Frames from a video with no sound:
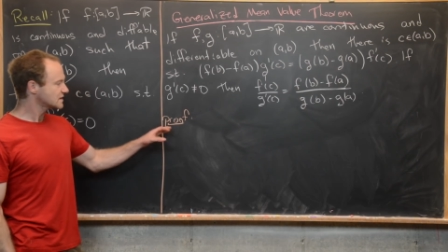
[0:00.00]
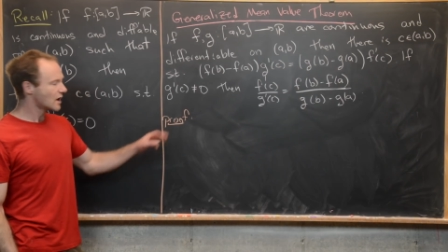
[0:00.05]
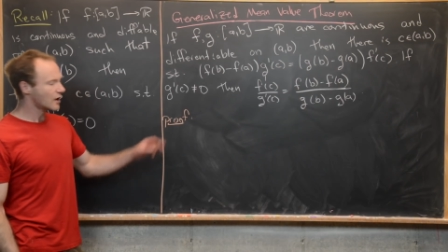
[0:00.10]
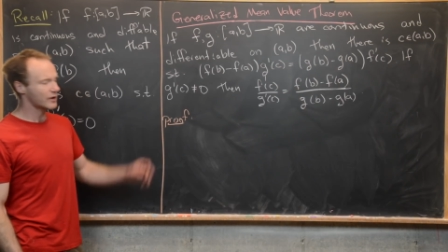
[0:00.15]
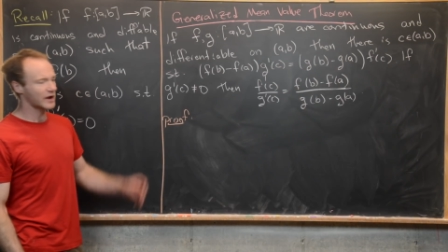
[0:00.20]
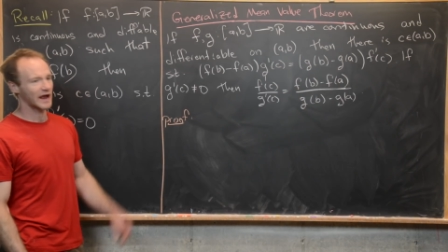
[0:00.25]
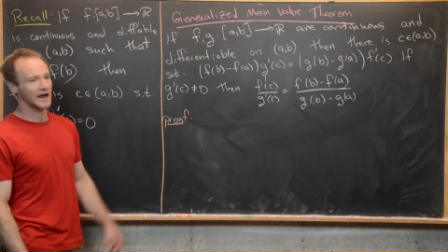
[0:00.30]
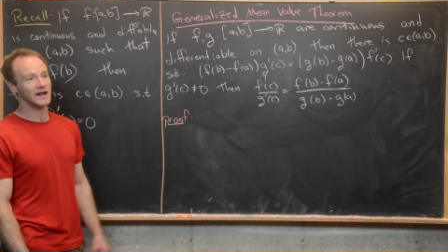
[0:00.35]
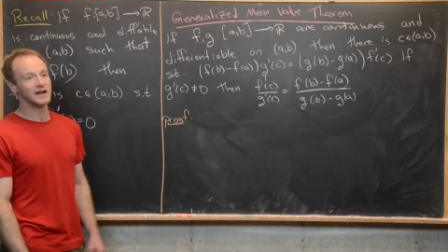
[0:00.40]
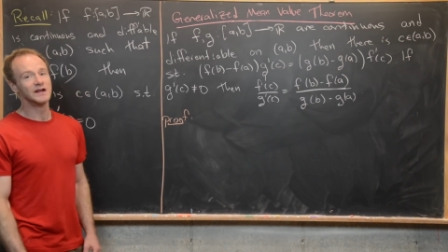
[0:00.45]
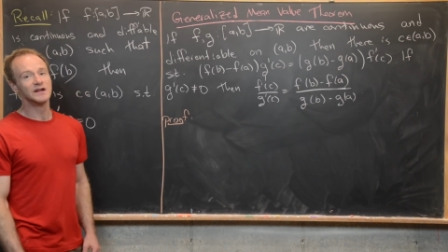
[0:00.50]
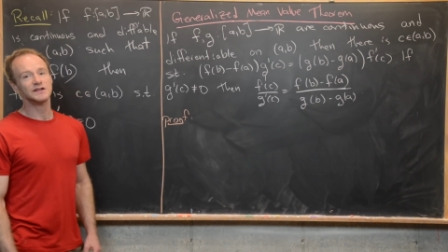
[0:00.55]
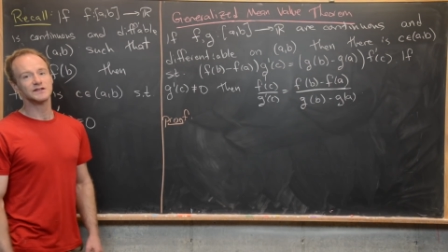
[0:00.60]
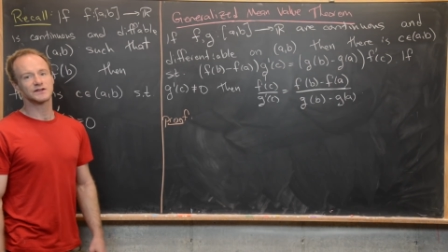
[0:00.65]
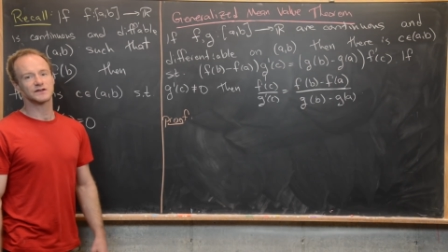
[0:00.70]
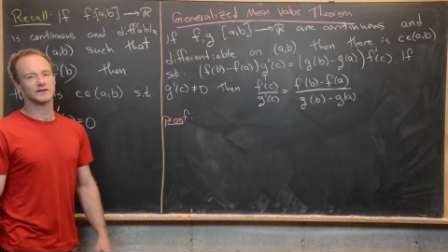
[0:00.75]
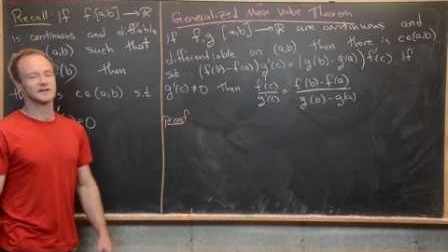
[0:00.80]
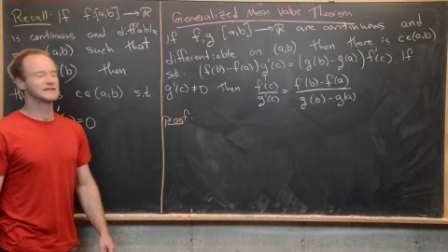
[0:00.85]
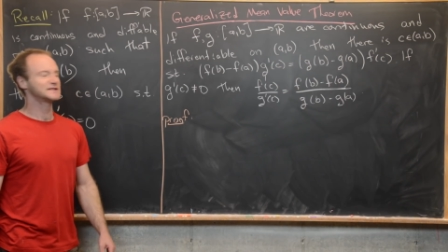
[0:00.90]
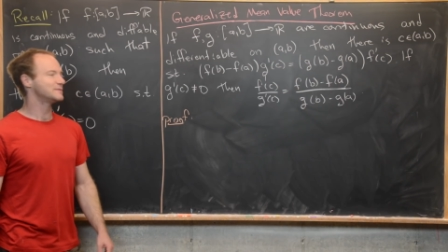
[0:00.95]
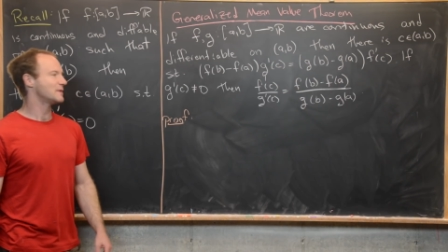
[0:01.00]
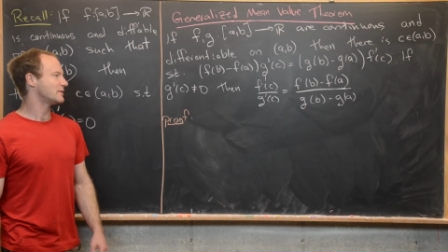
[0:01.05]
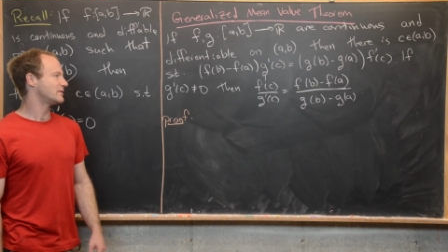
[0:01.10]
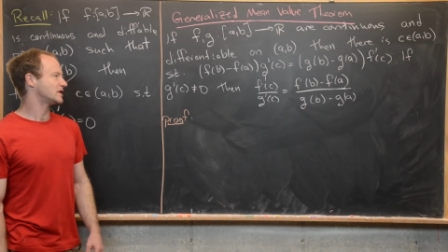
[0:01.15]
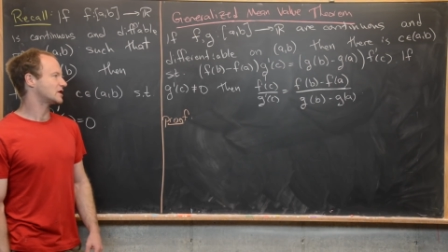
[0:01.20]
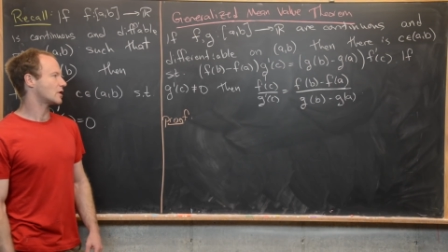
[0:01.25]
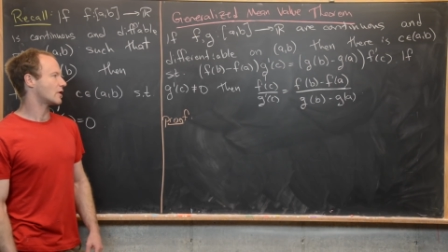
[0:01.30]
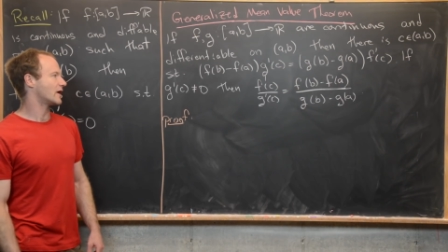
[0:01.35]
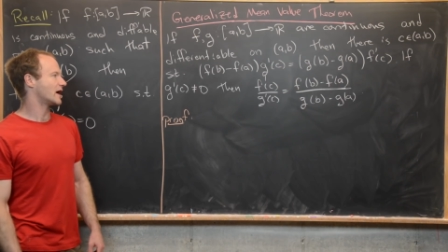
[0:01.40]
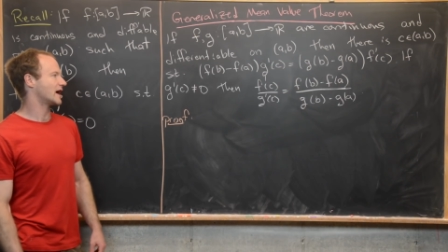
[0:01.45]
Okay, so let's maybe
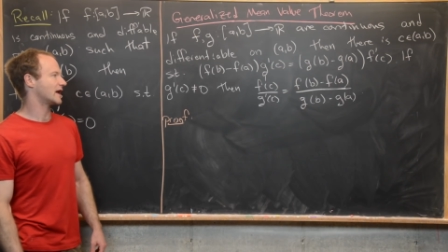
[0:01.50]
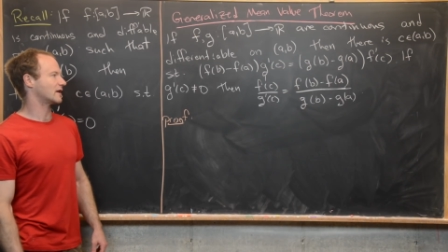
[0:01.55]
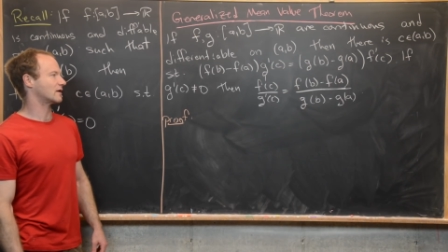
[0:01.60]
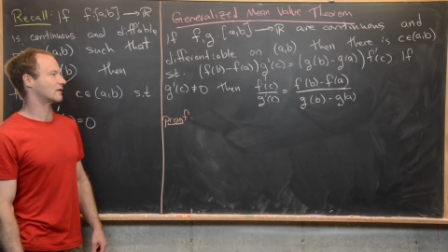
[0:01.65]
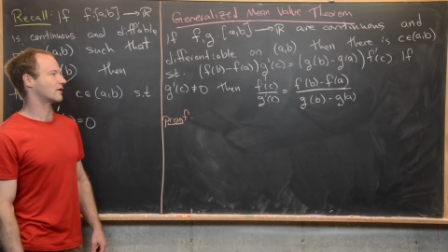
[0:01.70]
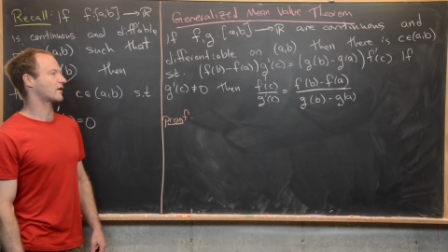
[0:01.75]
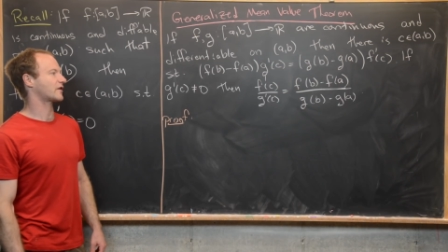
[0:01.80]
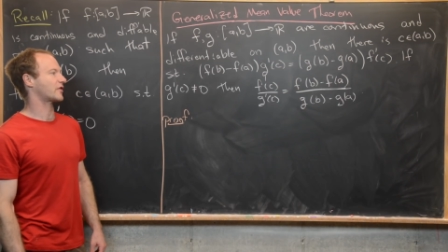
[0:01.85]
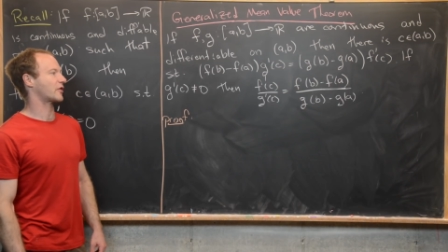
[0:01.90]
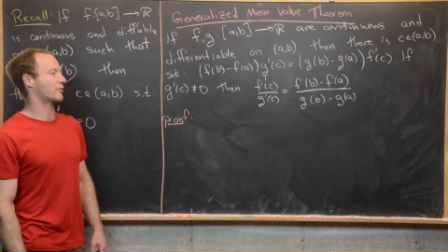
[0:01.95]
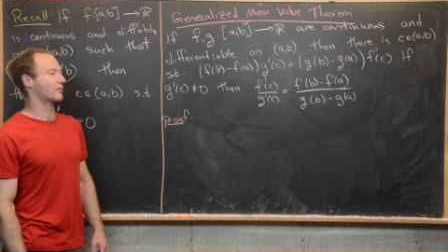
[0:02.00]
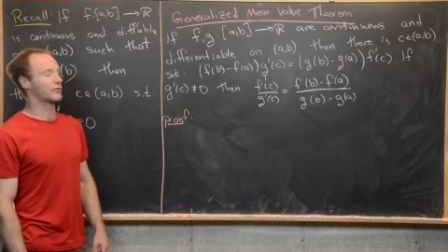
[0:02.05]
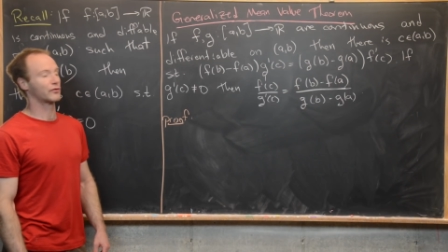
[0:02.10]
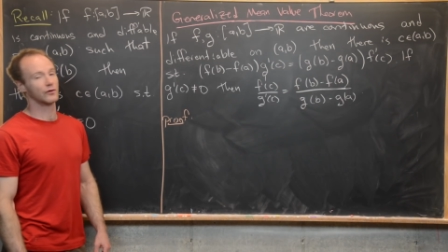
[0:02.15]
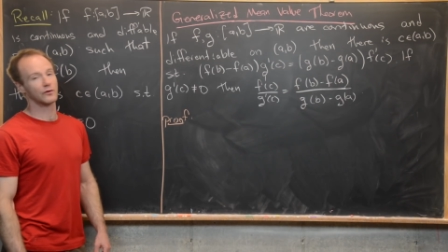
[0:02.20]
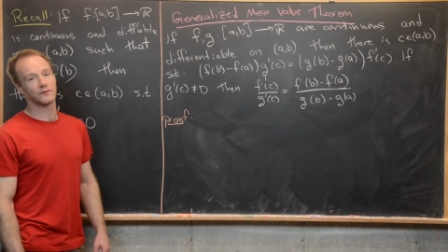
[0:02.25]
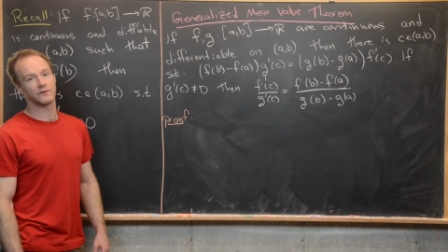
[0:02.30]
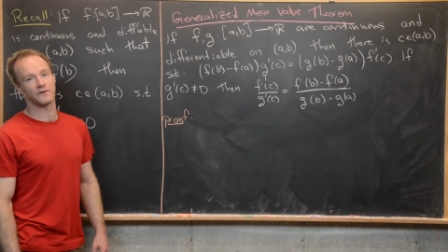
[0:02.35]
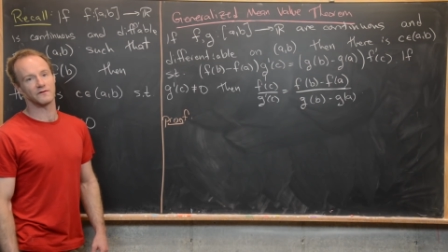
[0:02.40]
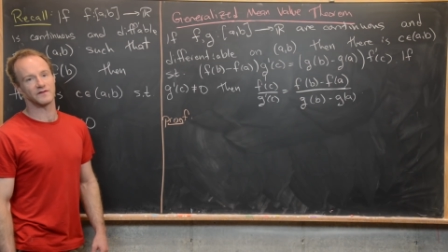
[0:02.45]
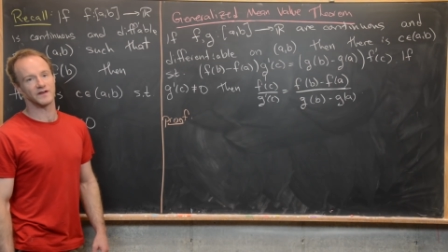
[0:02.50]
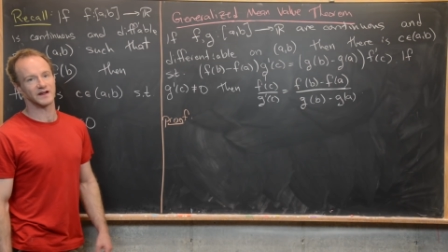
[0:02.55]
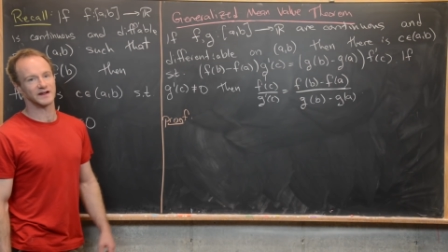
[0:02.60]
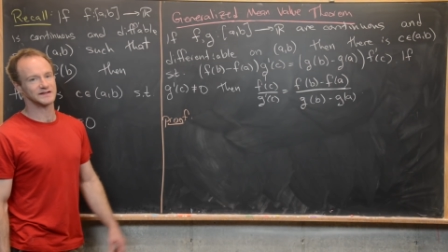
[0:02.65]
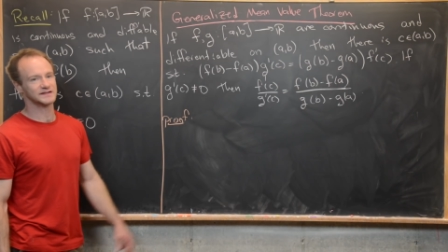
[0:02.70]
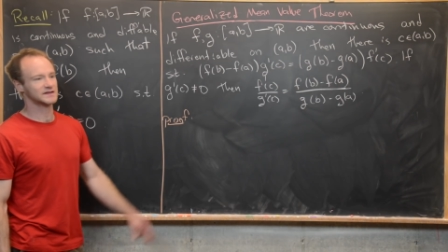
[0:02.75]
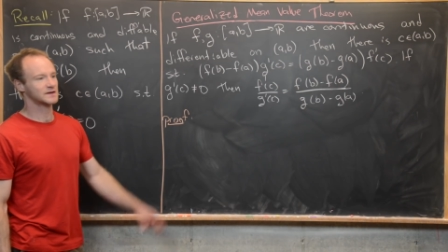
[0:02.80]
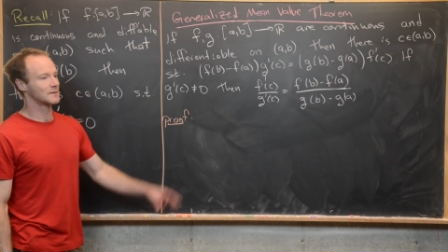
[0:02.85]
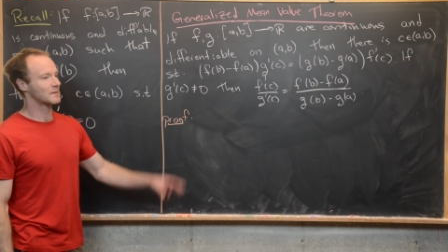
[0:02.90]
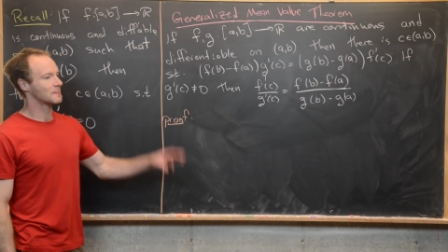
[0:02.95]
go ahead and look at the proof of
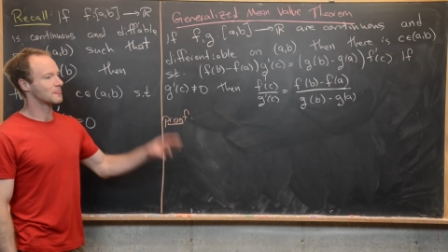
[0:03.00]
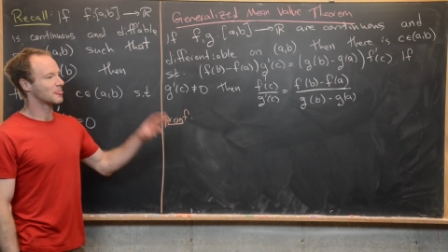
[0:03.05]
this.